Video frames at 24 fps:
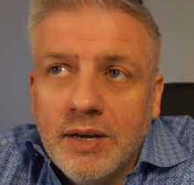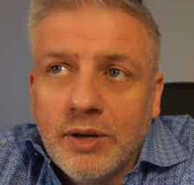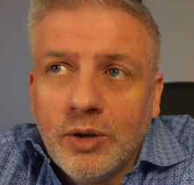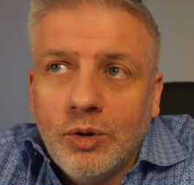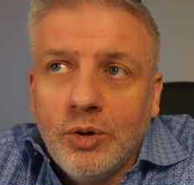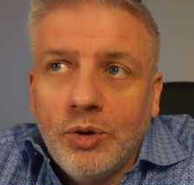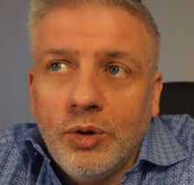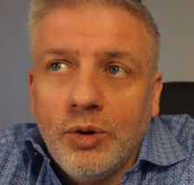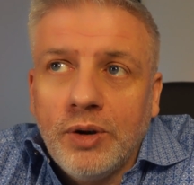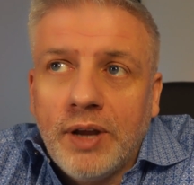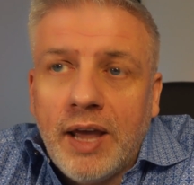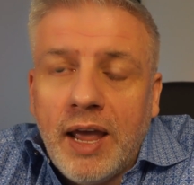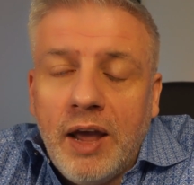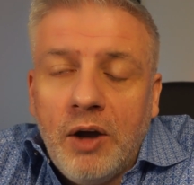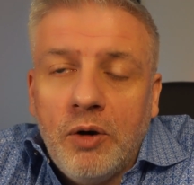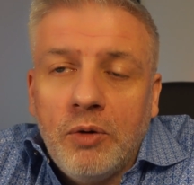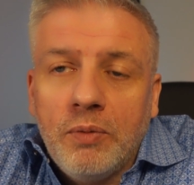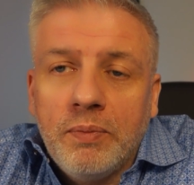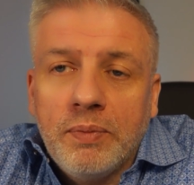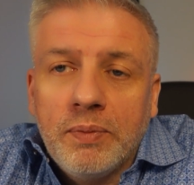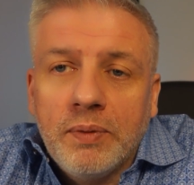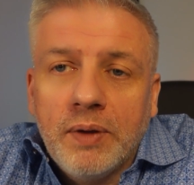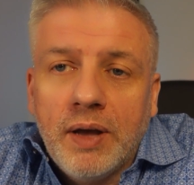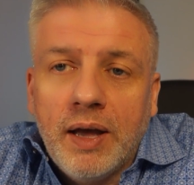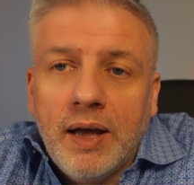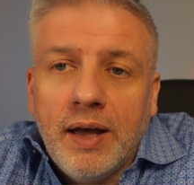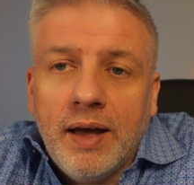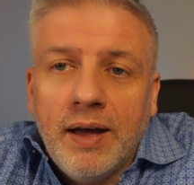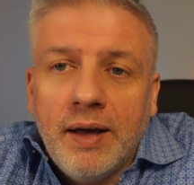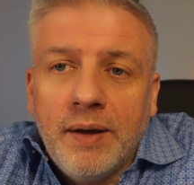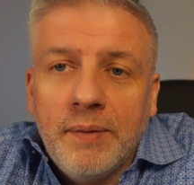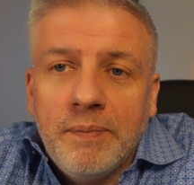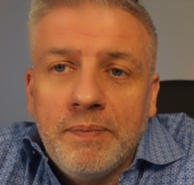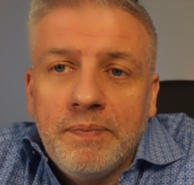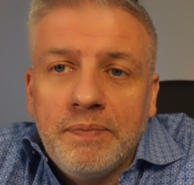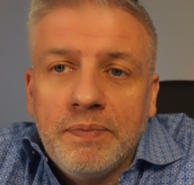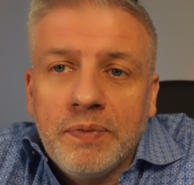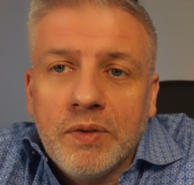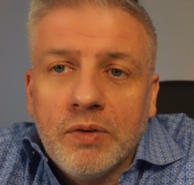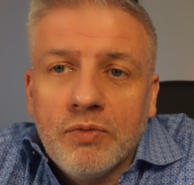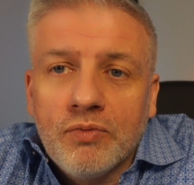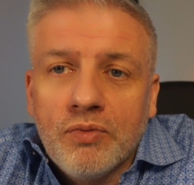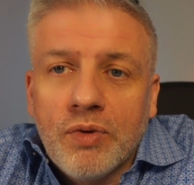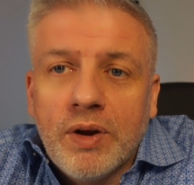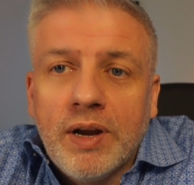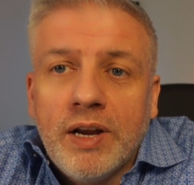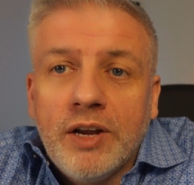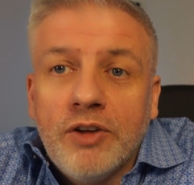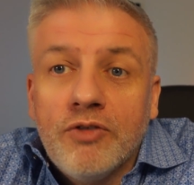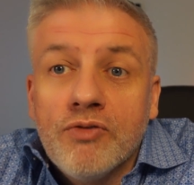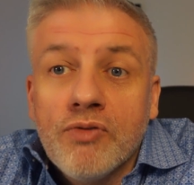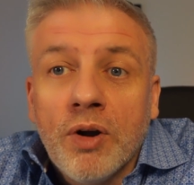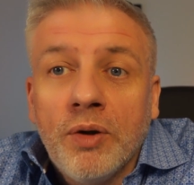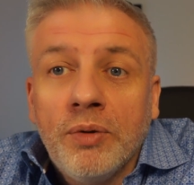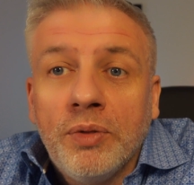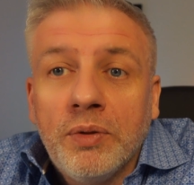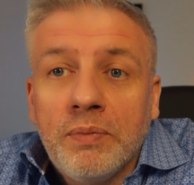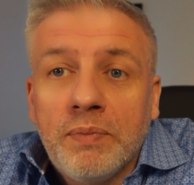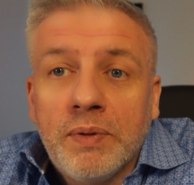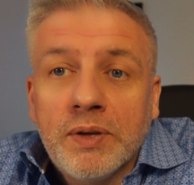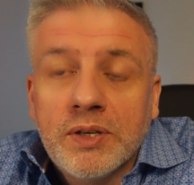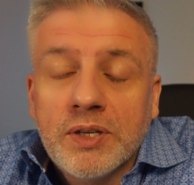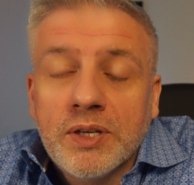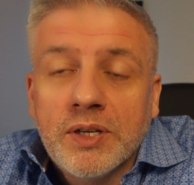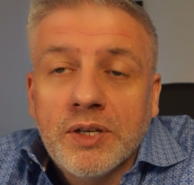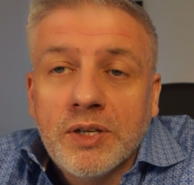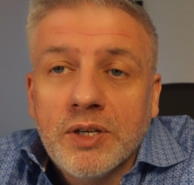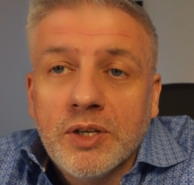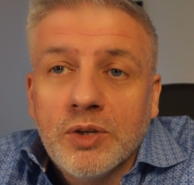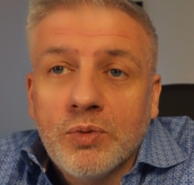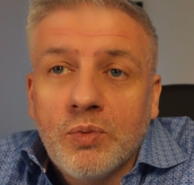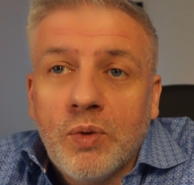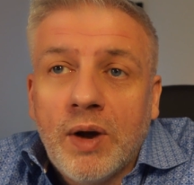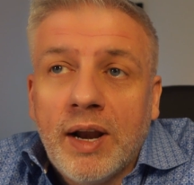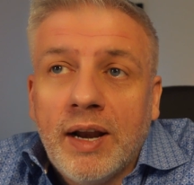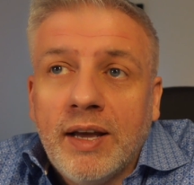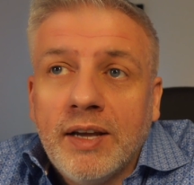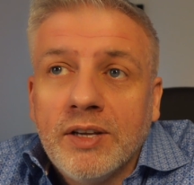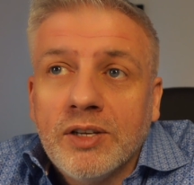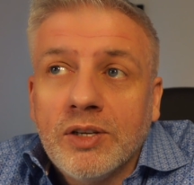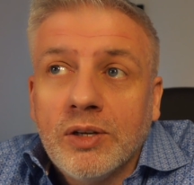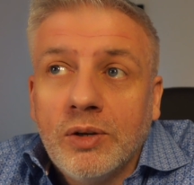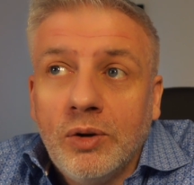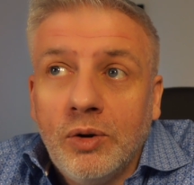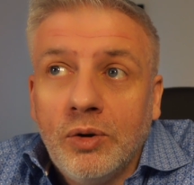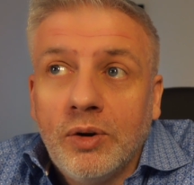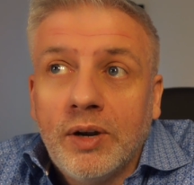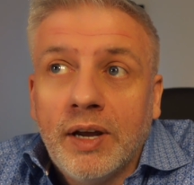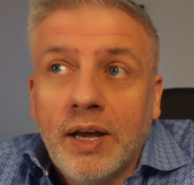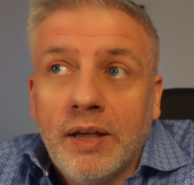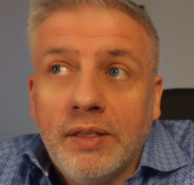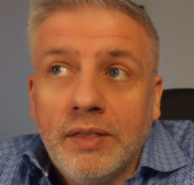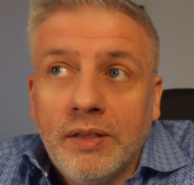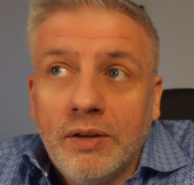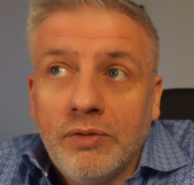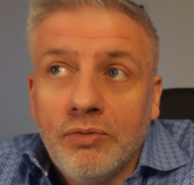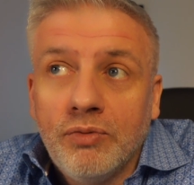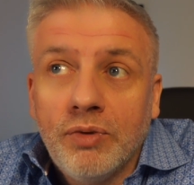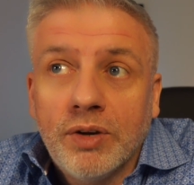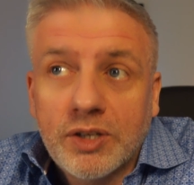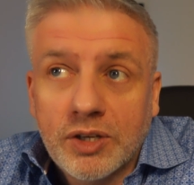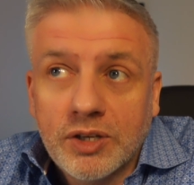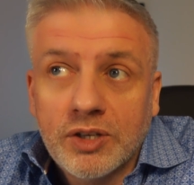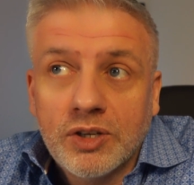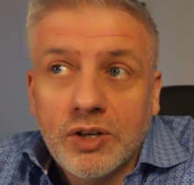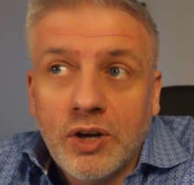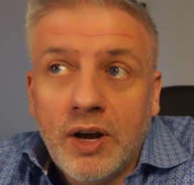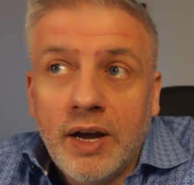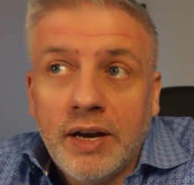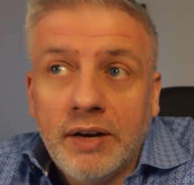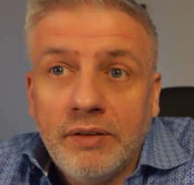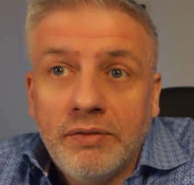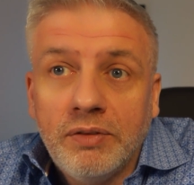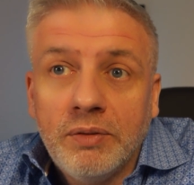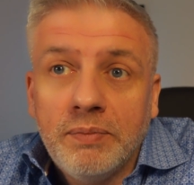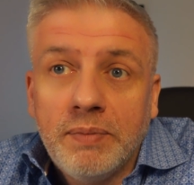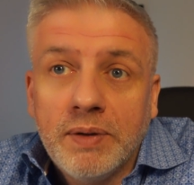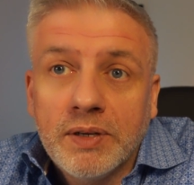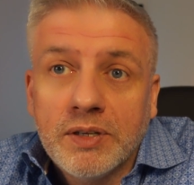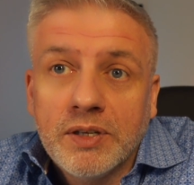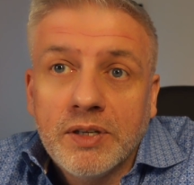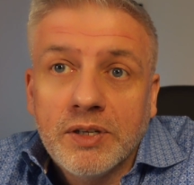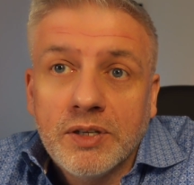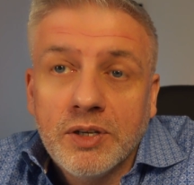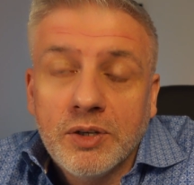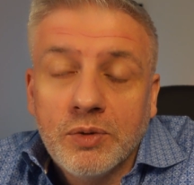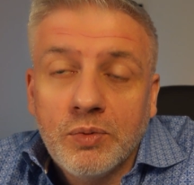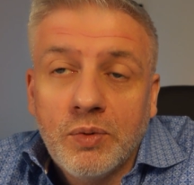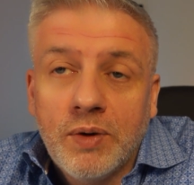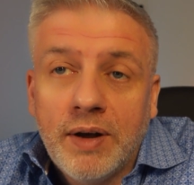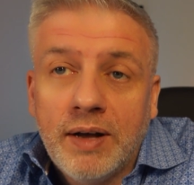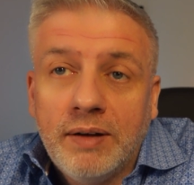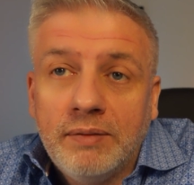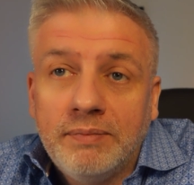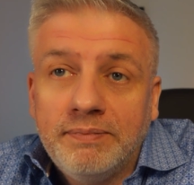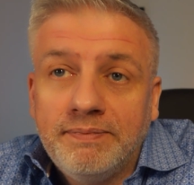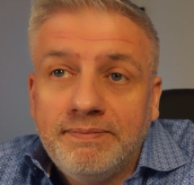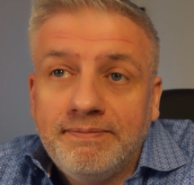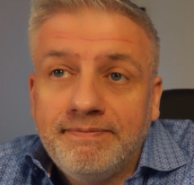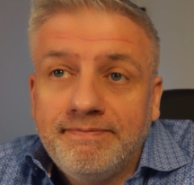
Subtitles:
could help really grow the business, as well as look at the risk side of the business as well.